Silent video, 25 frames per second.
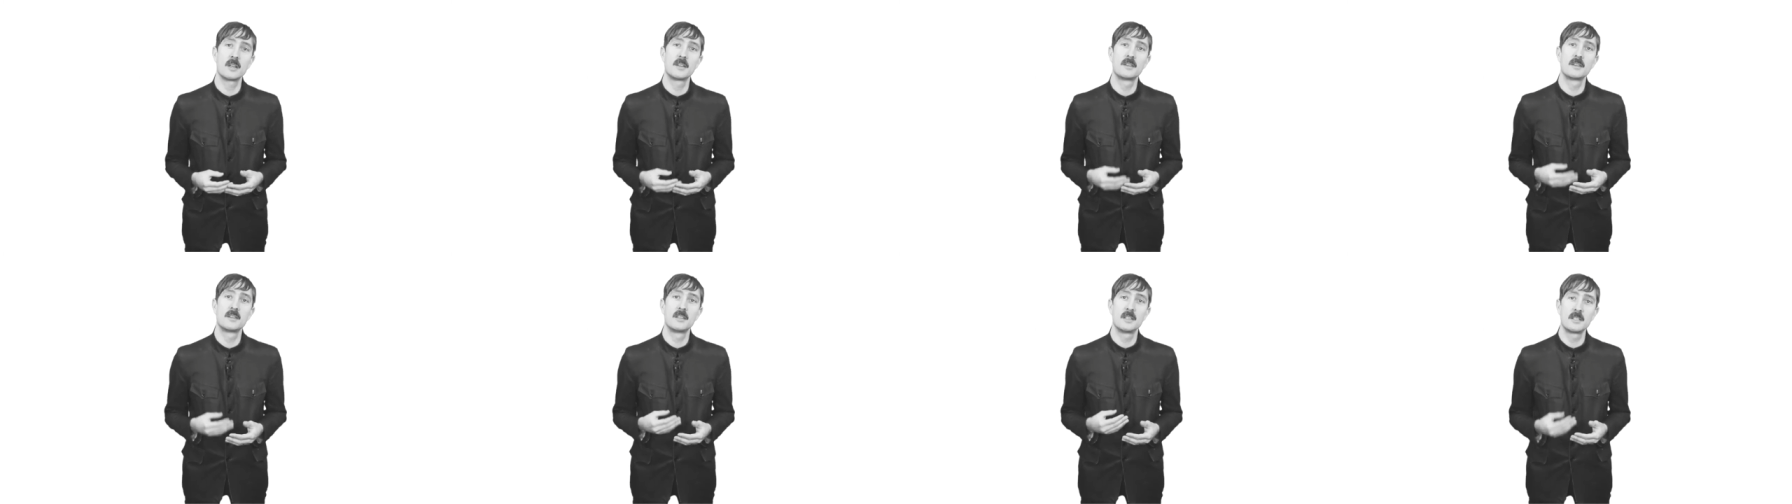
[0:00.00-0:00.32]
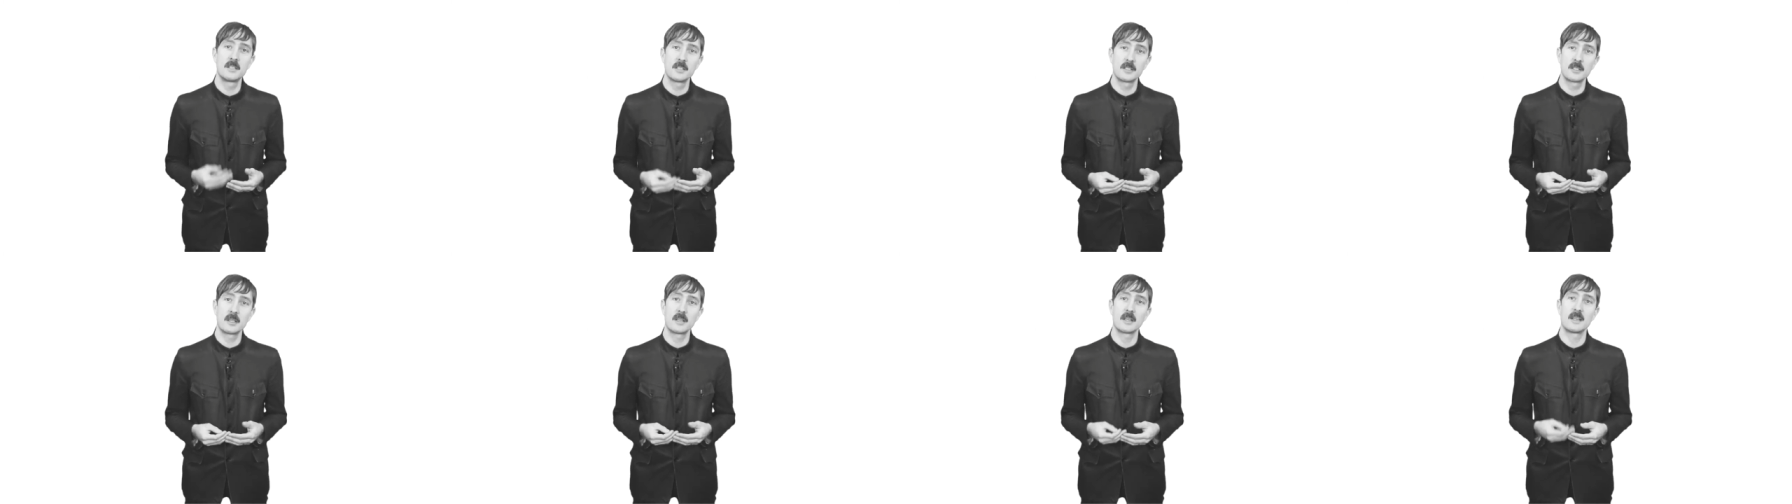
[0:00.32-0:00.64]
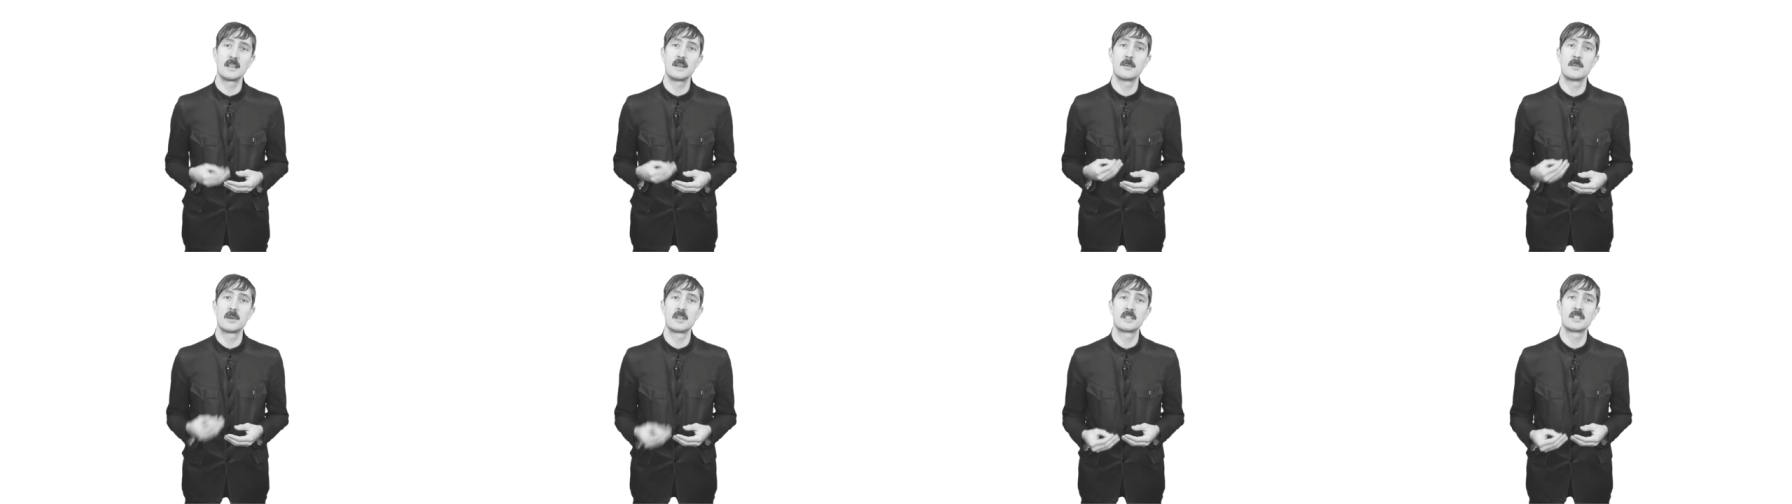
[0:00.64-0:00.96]
a digital
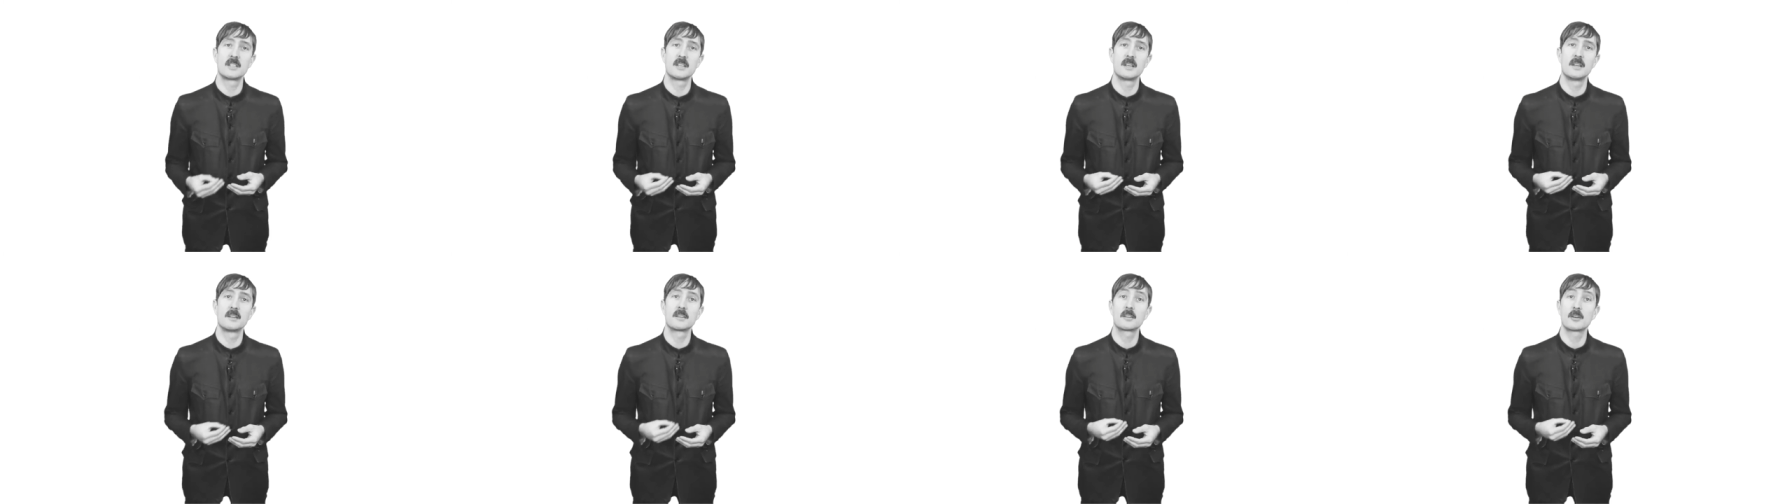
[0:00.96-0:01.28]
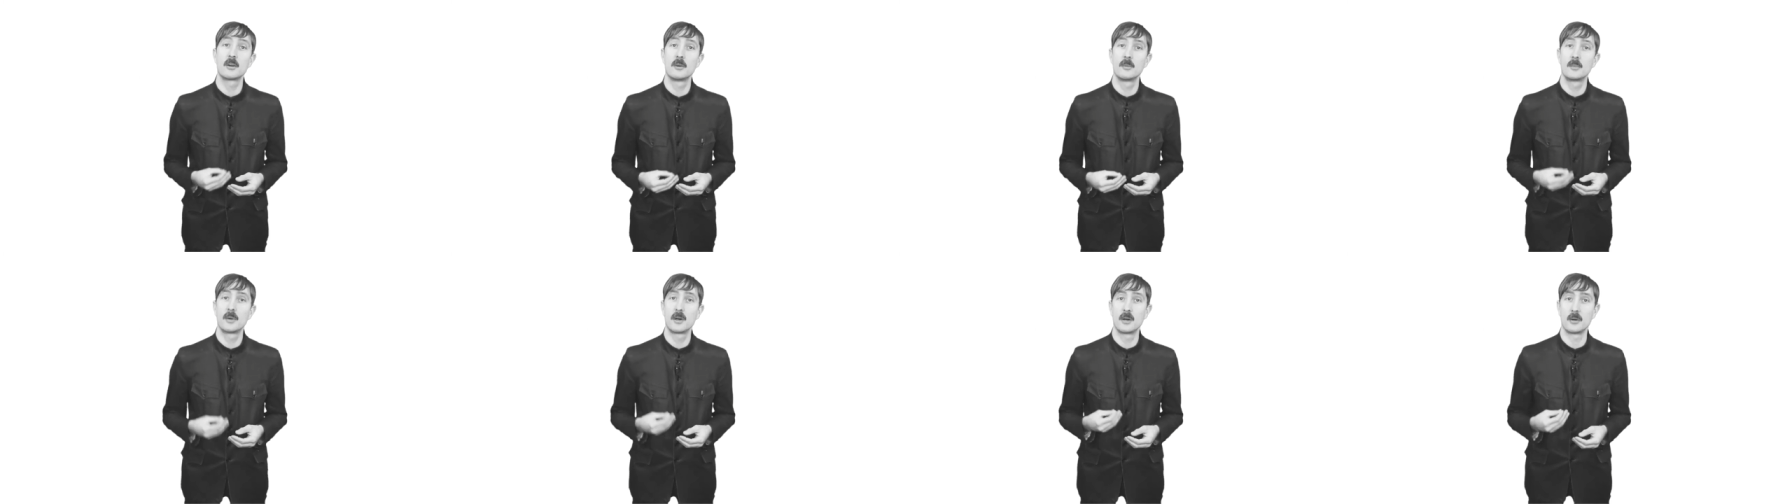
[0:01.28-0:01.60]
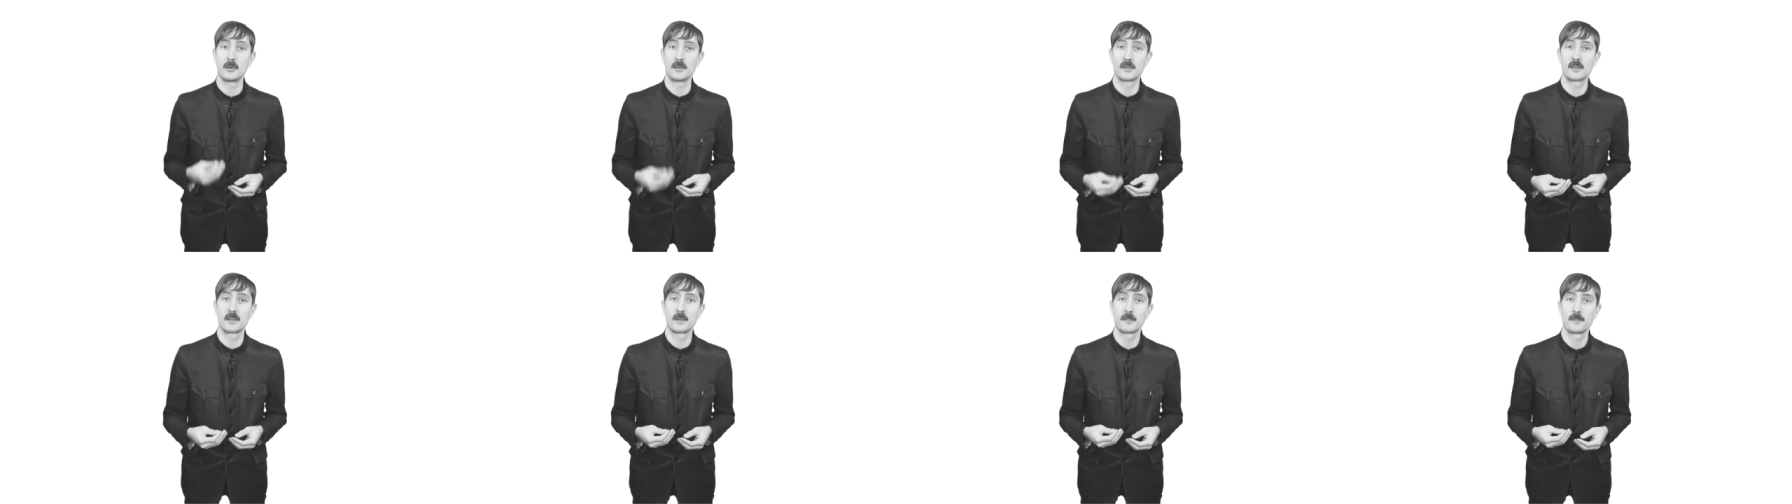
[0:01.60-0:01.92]
image is
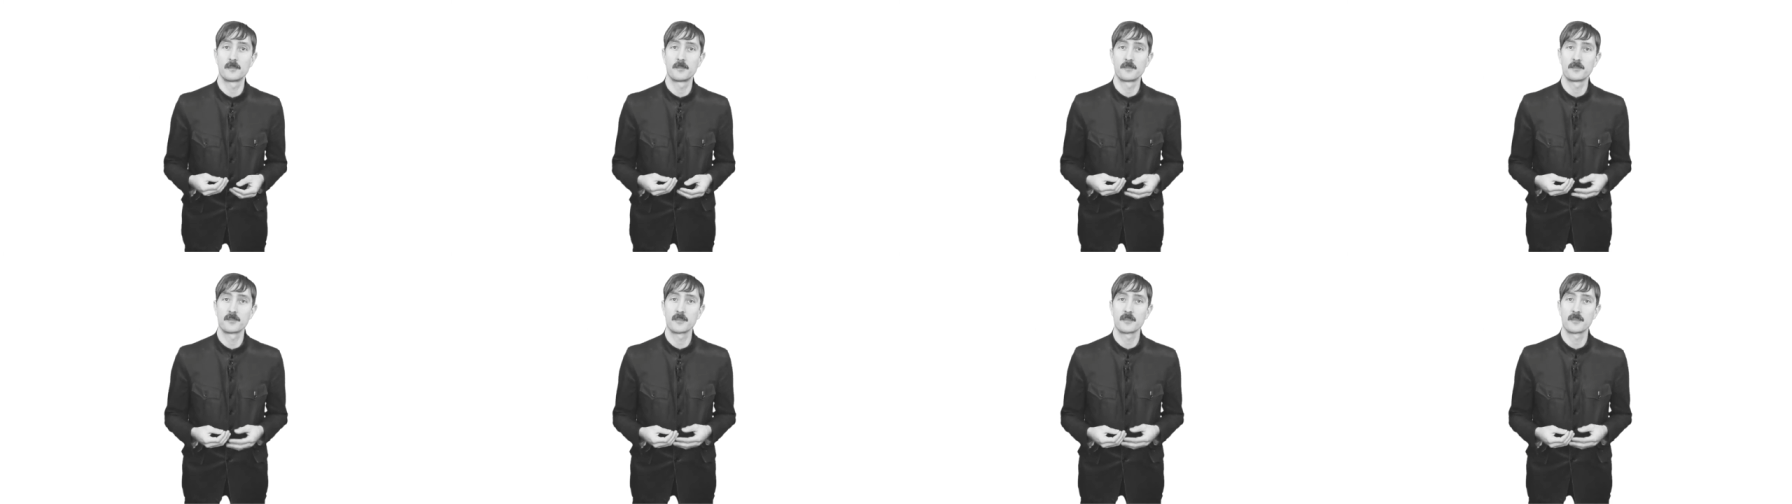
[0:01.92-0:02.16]
composed.